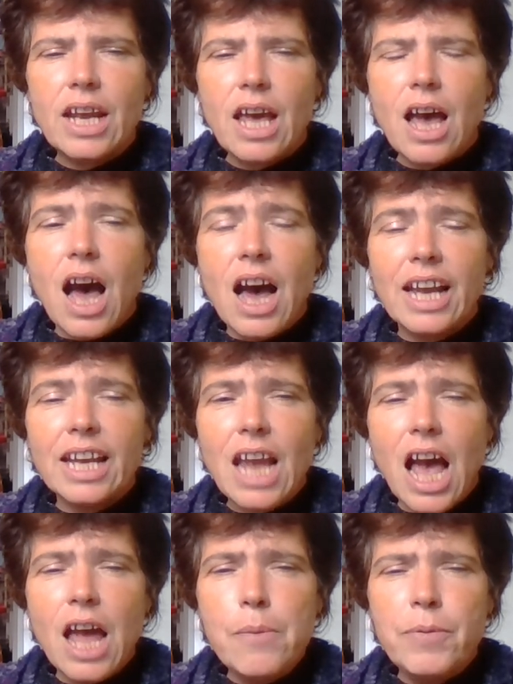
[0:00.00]

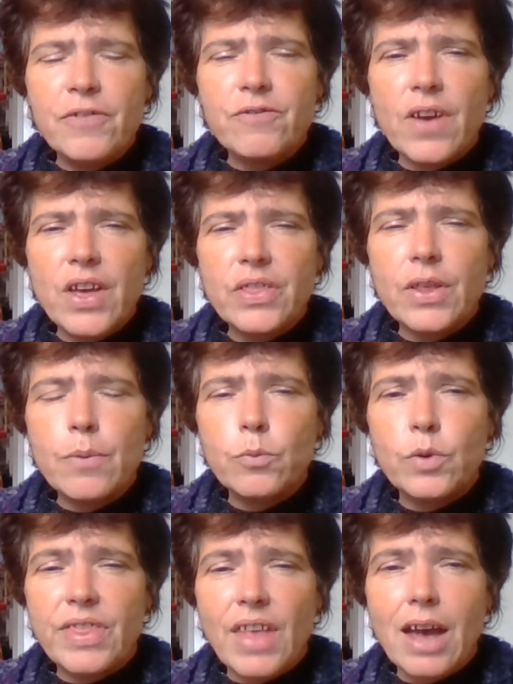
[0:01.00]
I prefer
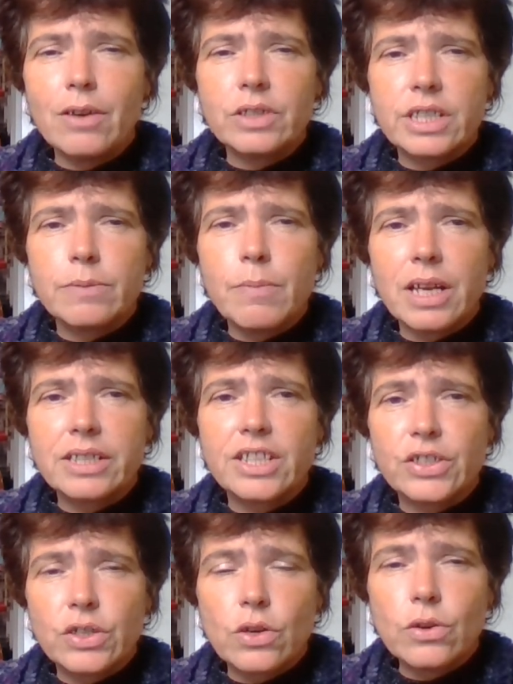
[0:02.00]
them without
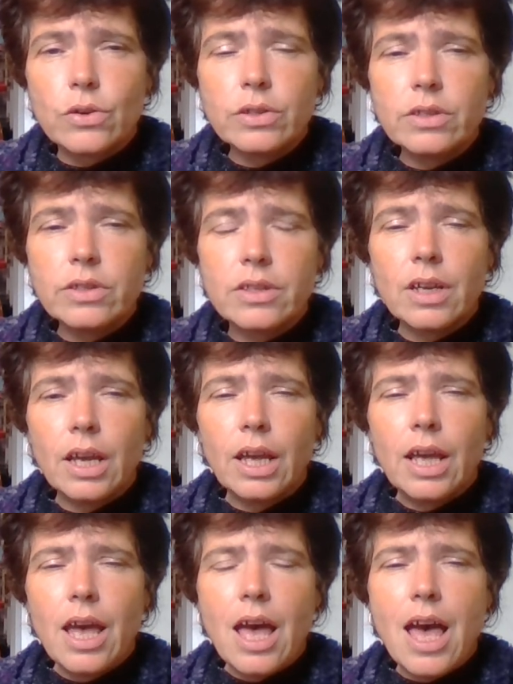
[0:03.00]
tomato sauce,
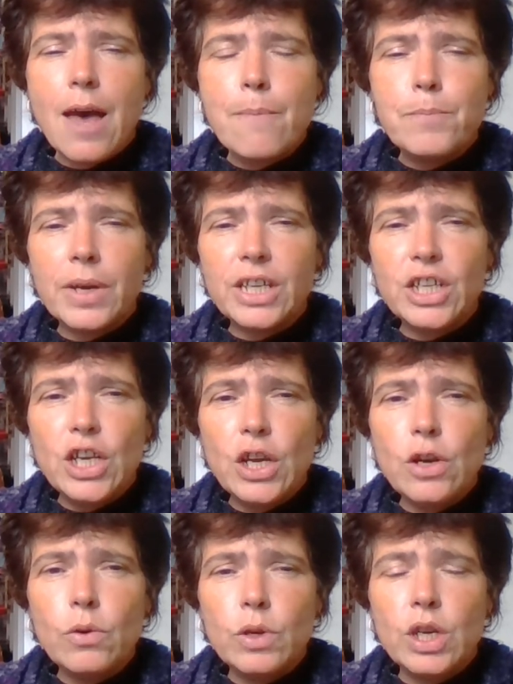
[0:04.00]
but
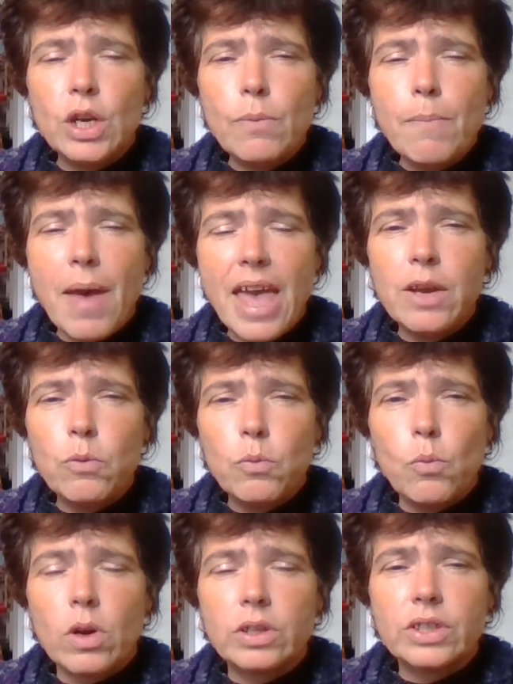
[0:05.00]
you may
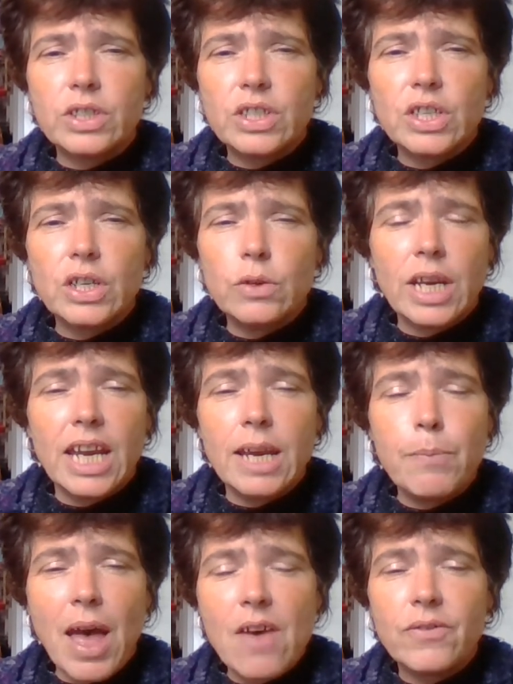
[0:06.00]
want to
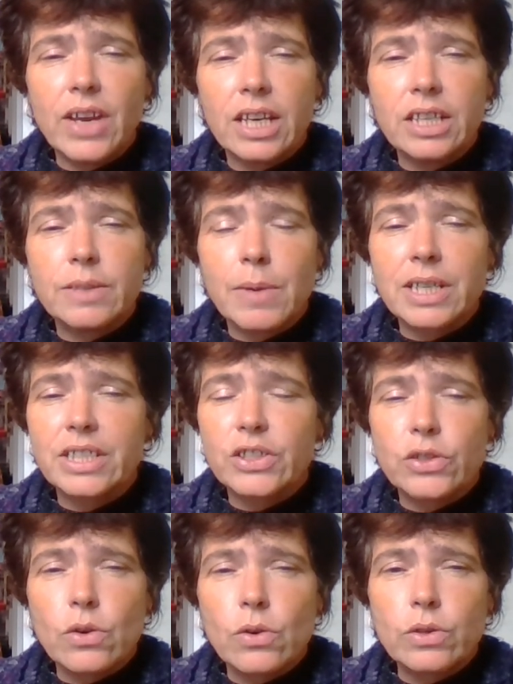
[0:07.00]
keep having tomato
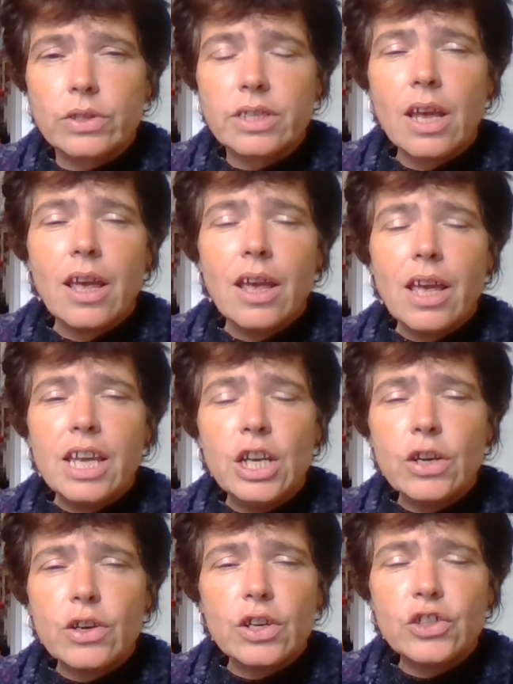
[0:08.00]
sauce.
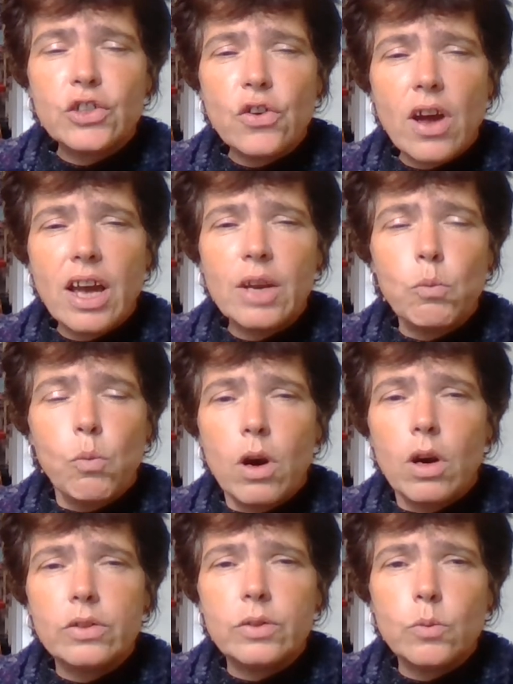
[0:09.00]
You could try
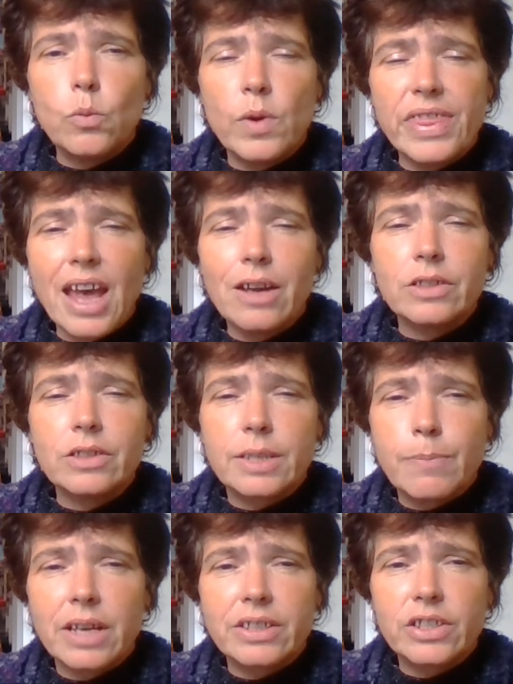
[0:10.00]
one without
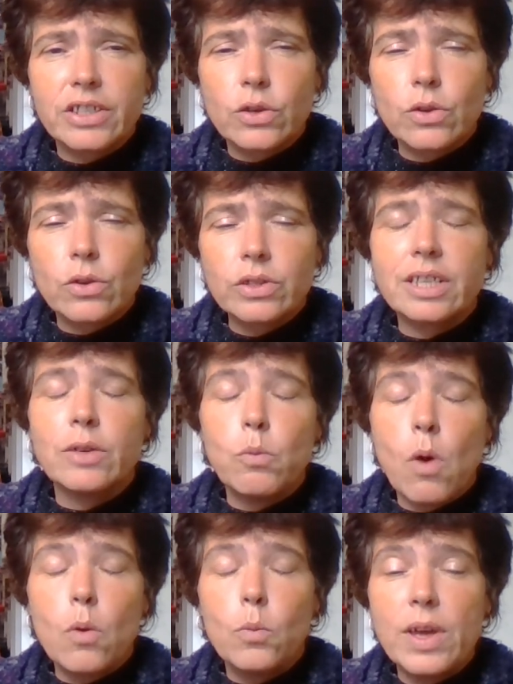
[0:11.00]
tomato sauce
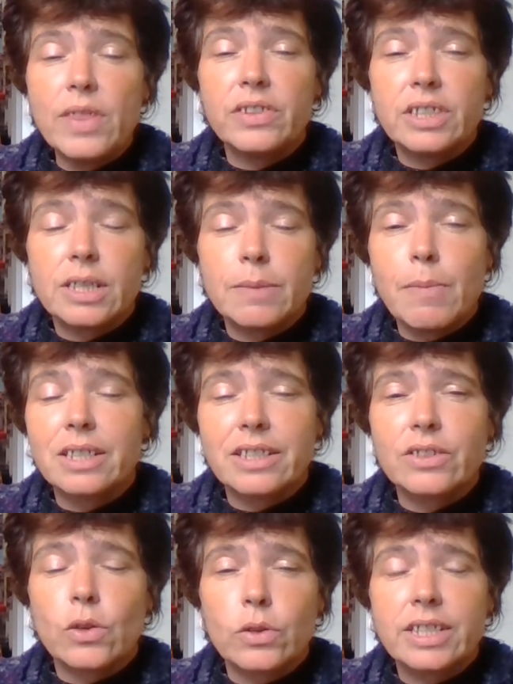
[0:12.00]
and one with
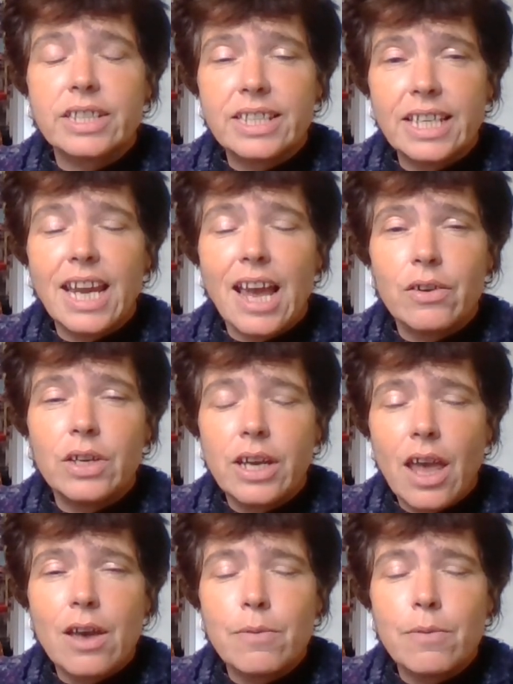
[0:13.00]
tomato sauce and see how you go.